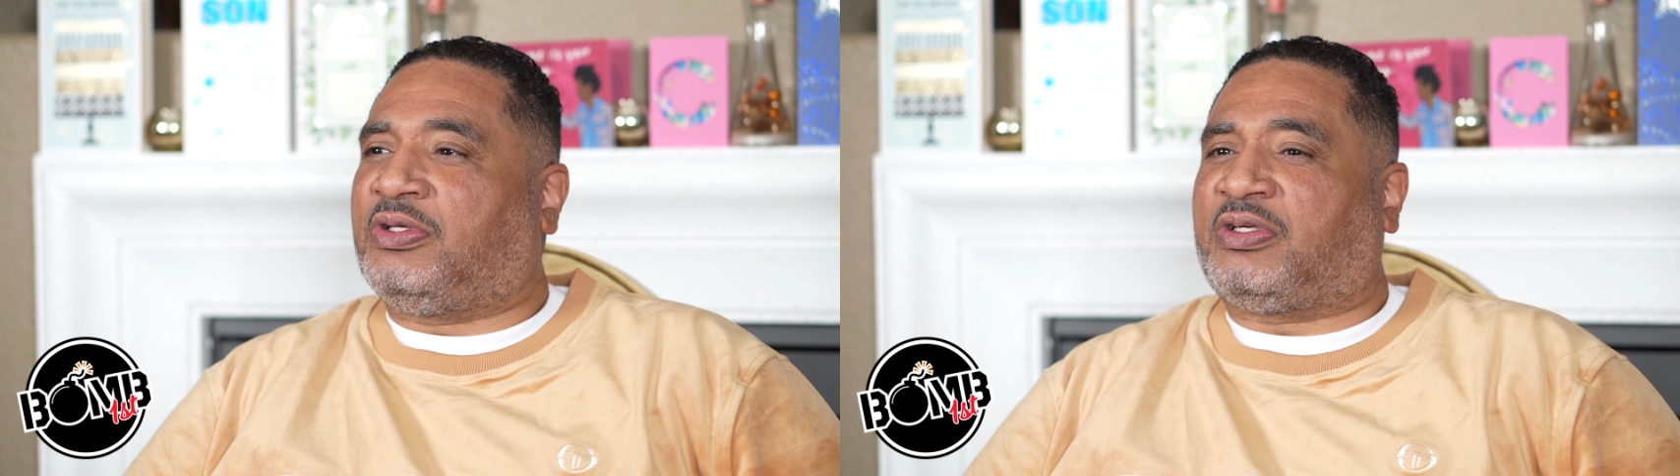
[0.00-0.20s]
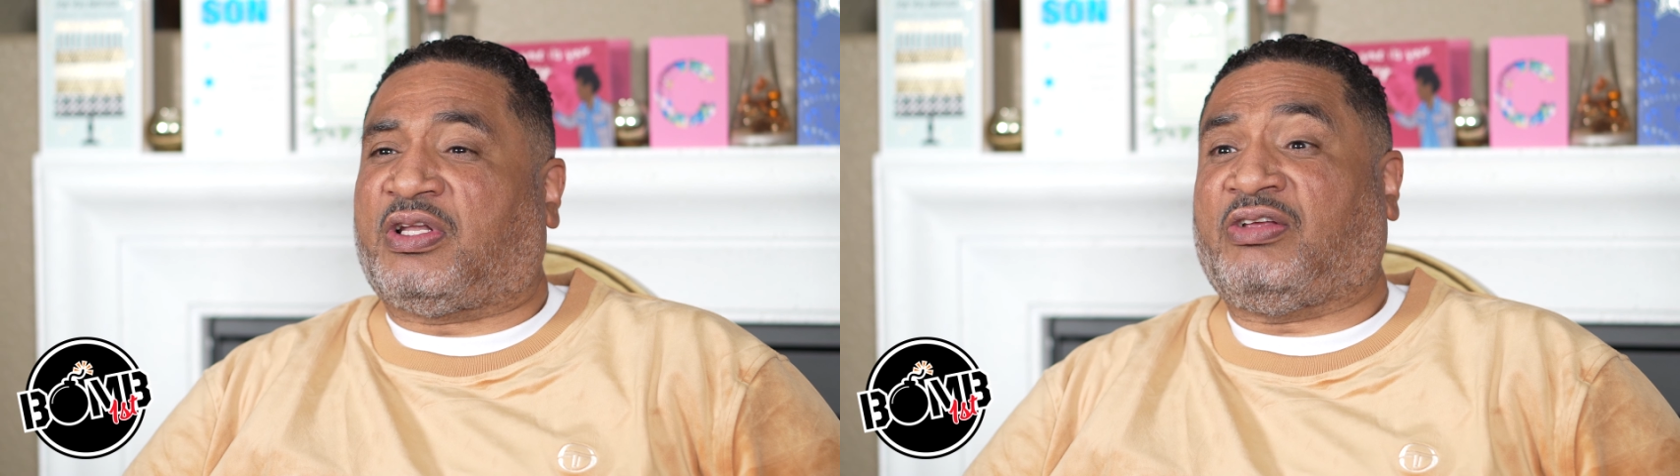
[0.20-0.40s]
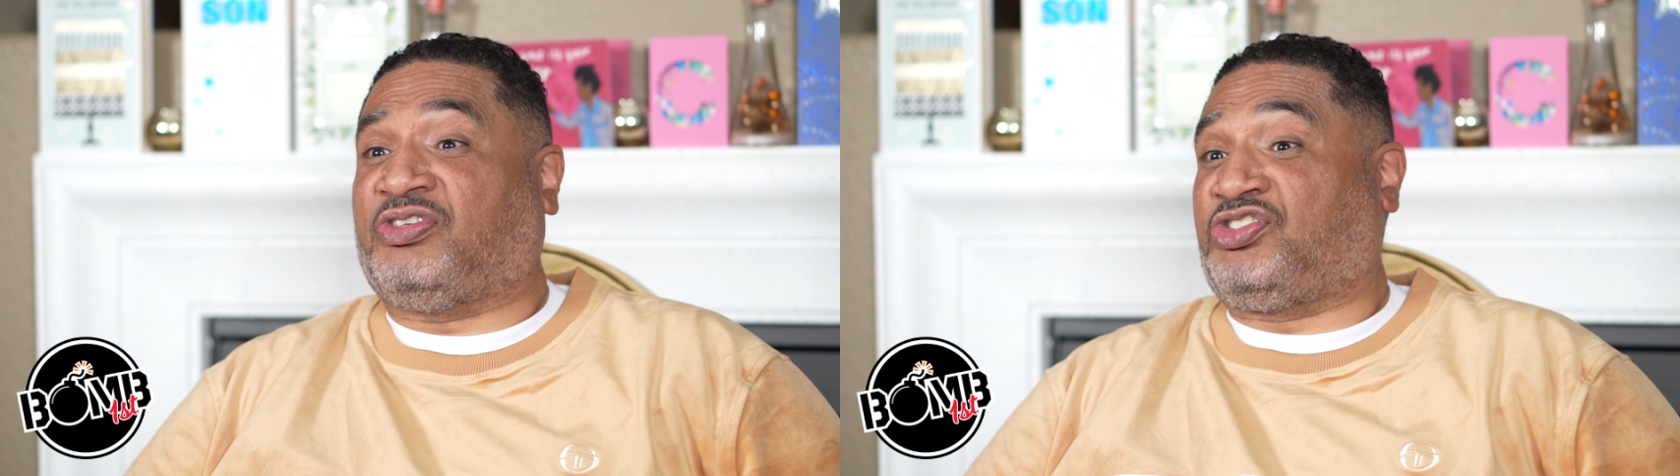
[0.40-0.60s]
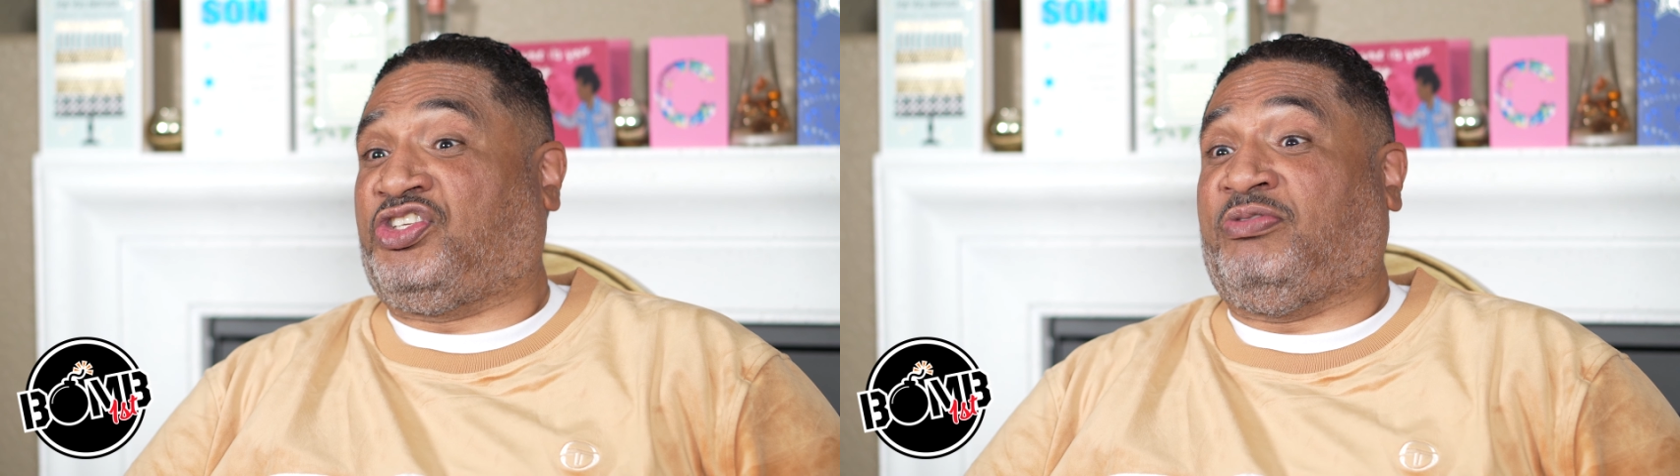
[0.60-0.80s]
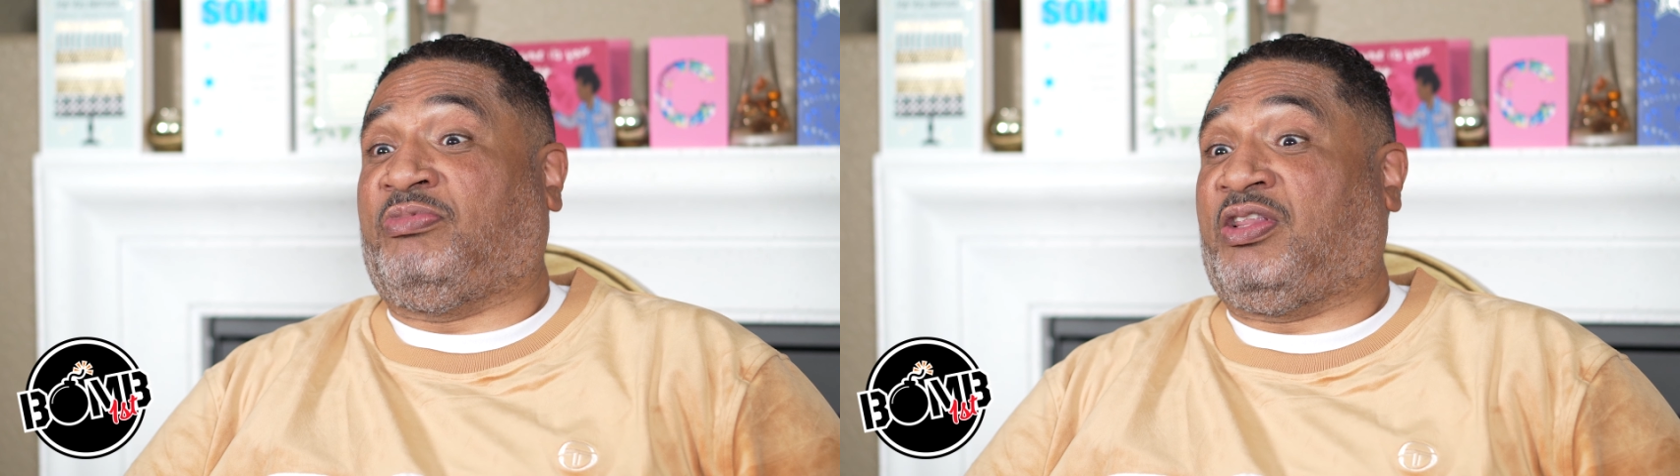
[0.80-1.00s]
Cause I was a
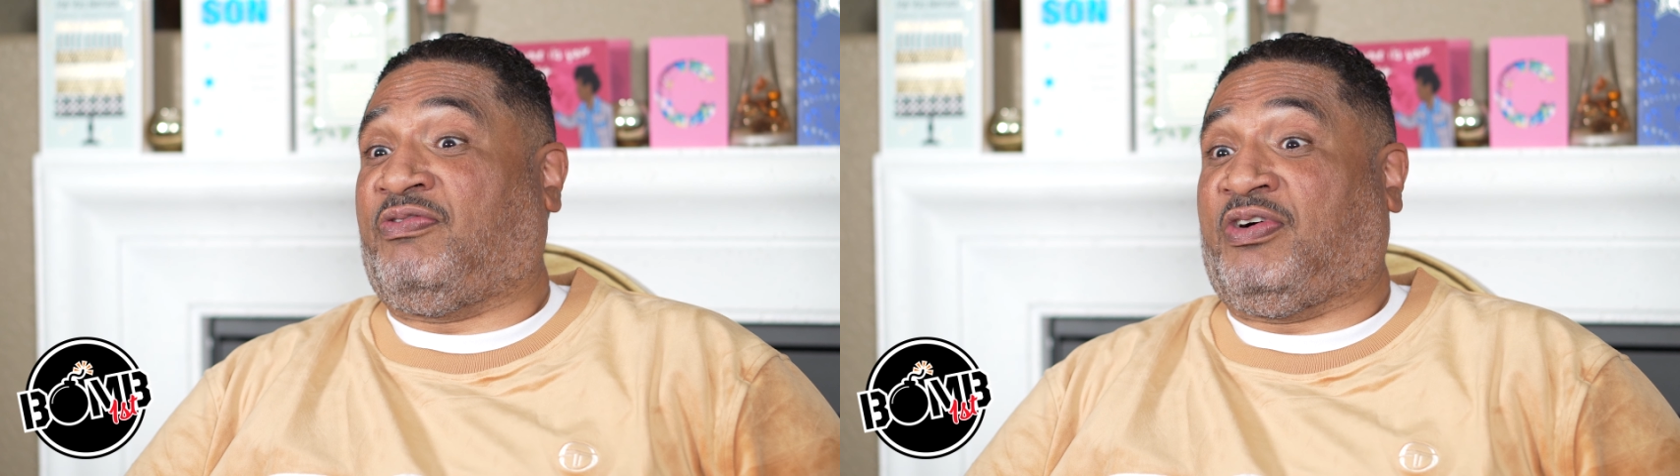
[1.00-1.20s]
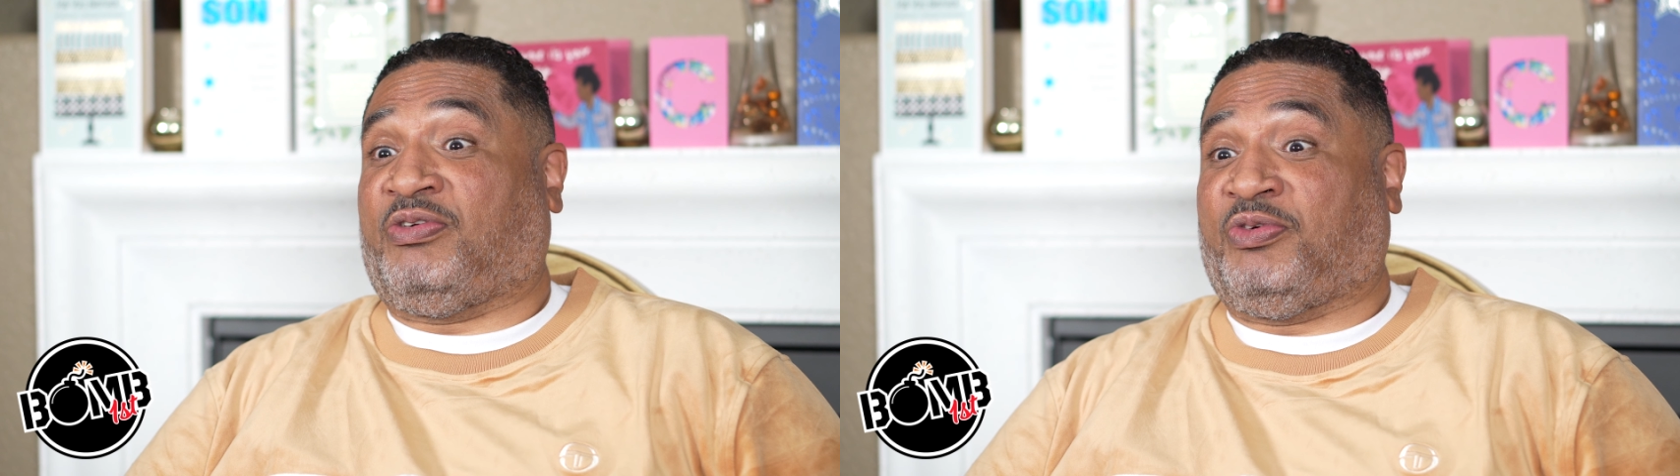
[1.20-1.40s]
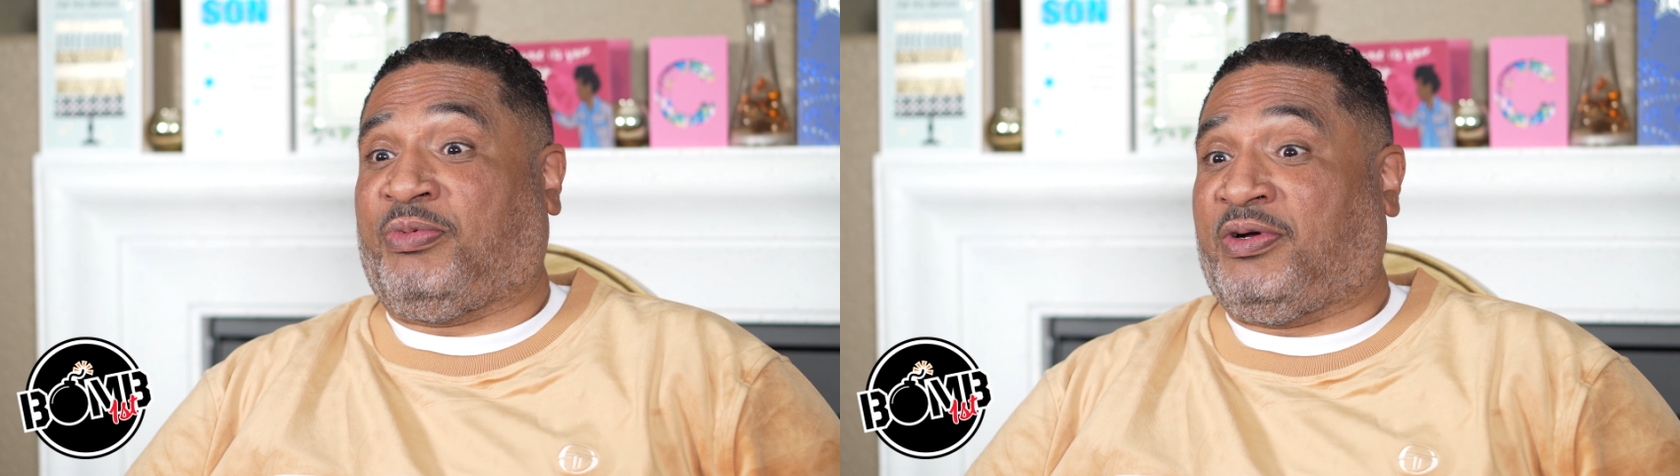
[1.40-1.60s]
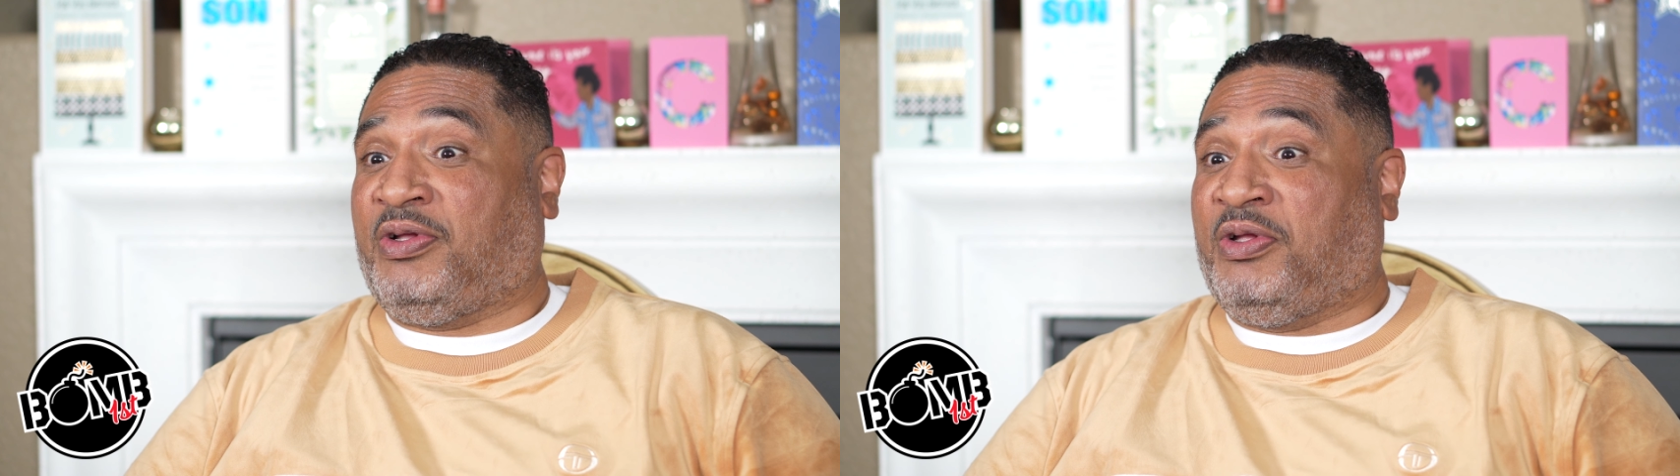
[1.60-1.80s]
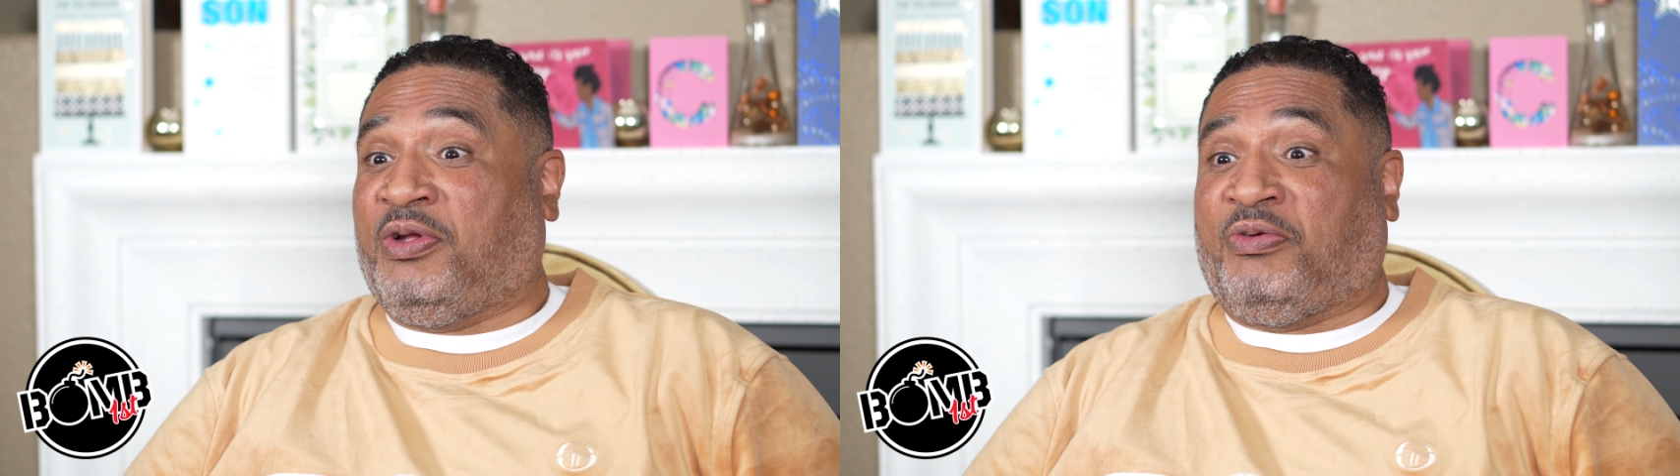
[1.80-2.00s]
cheap motherfucker with my
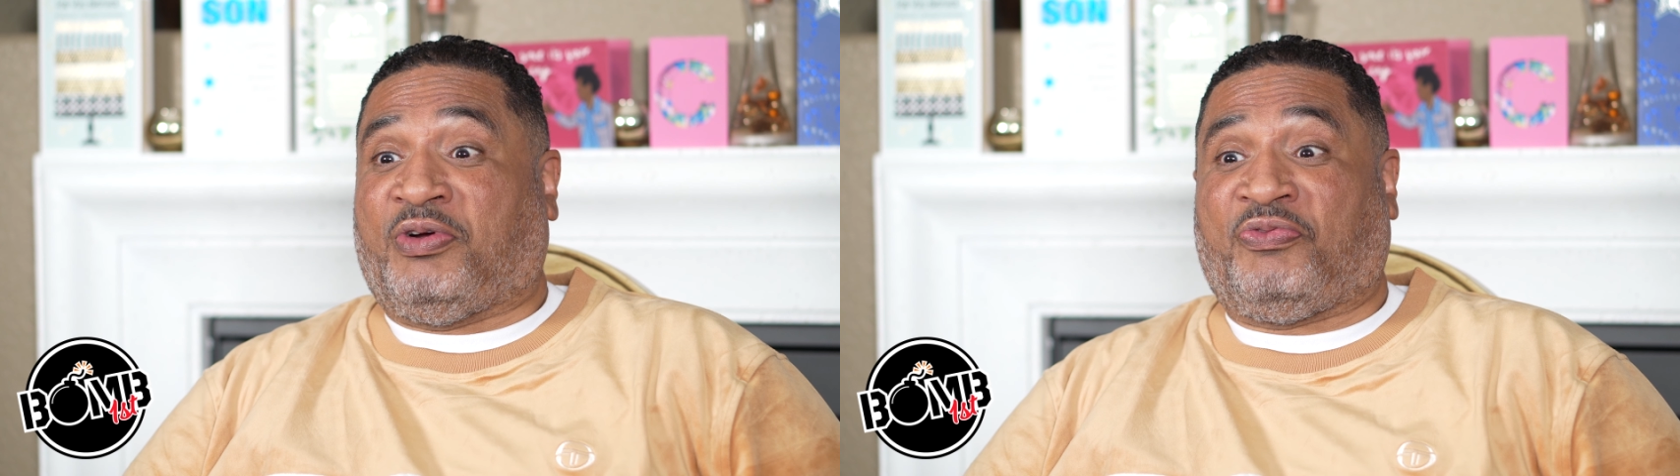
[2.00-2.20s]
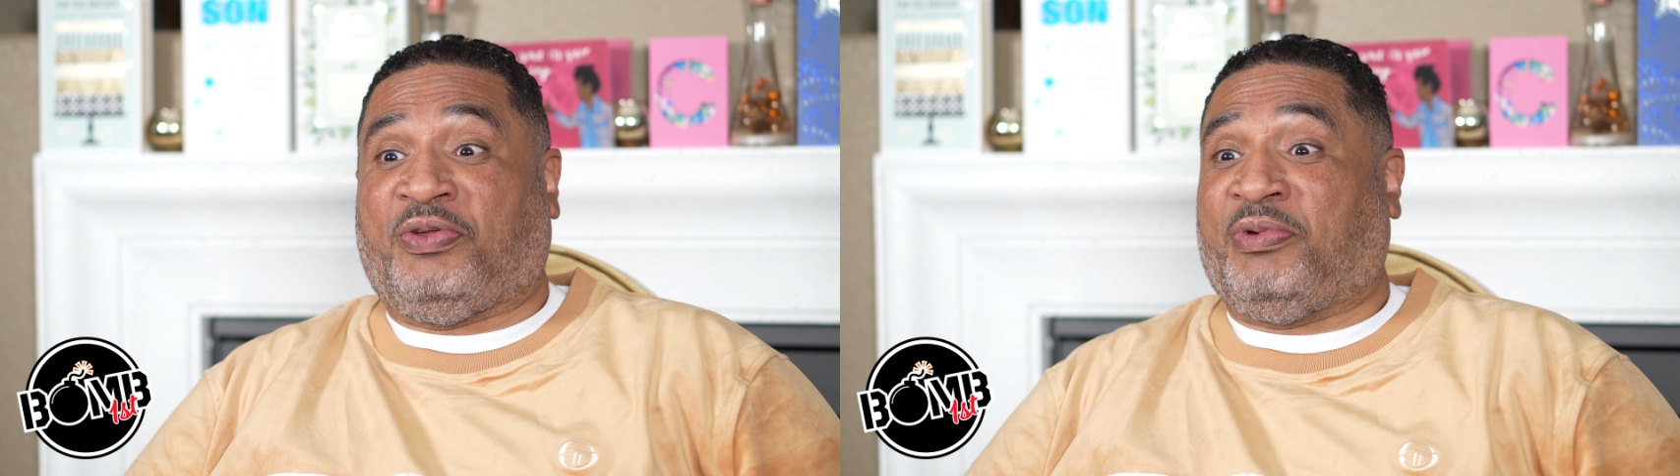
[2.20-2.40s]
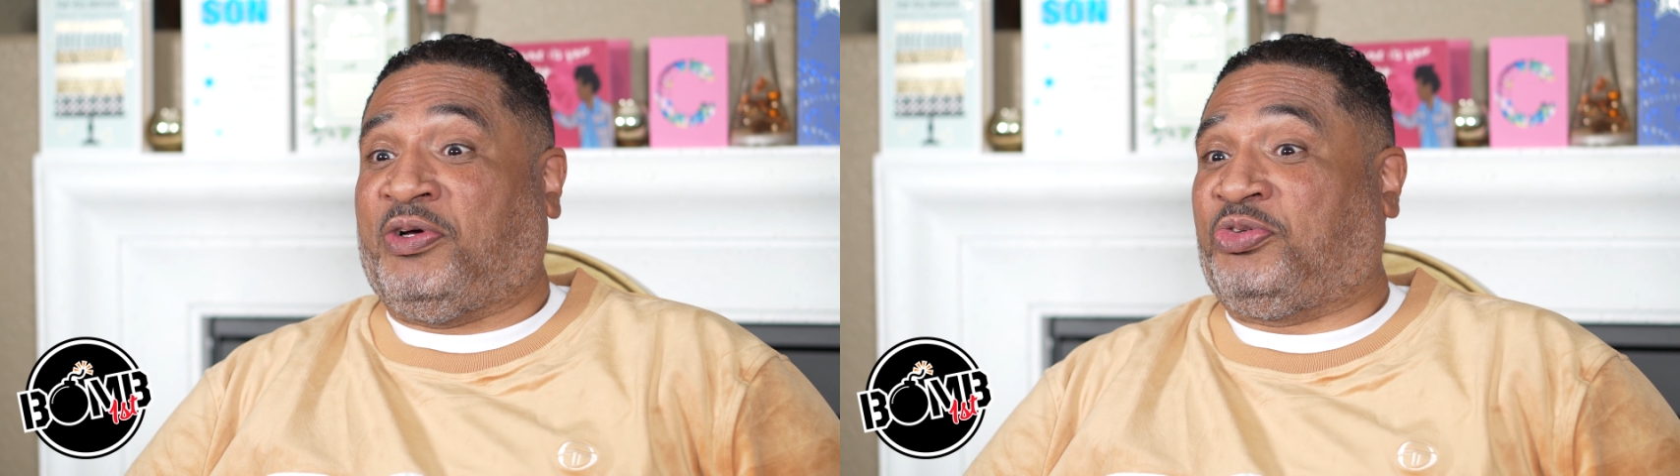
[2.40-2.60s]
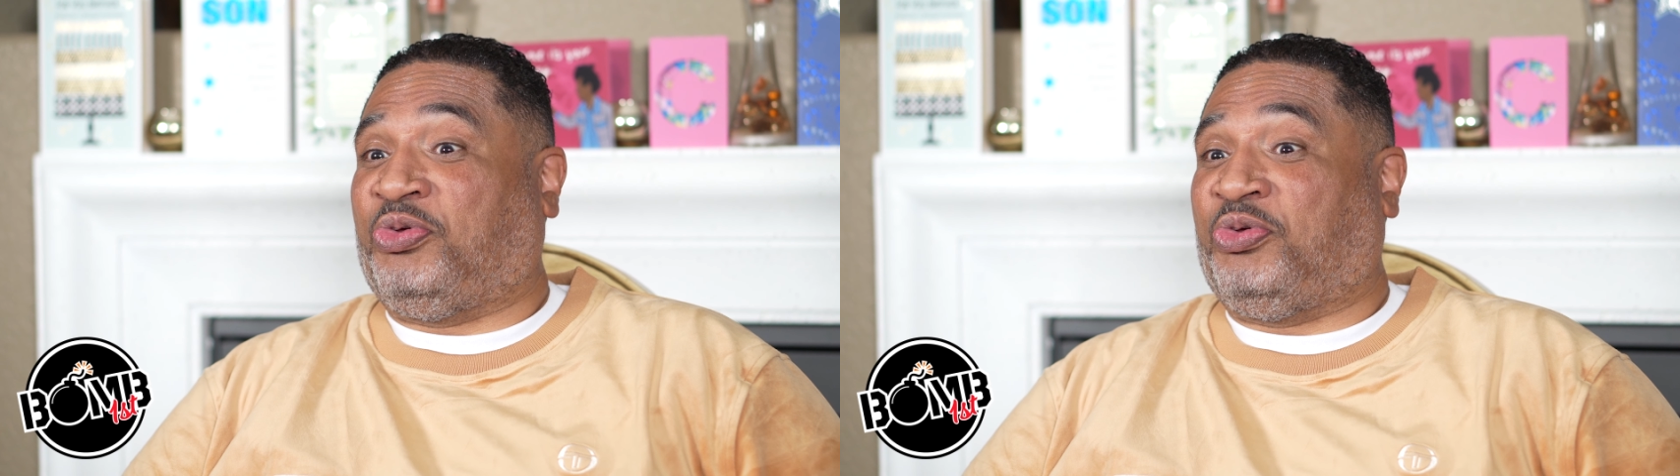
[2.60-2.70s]
with females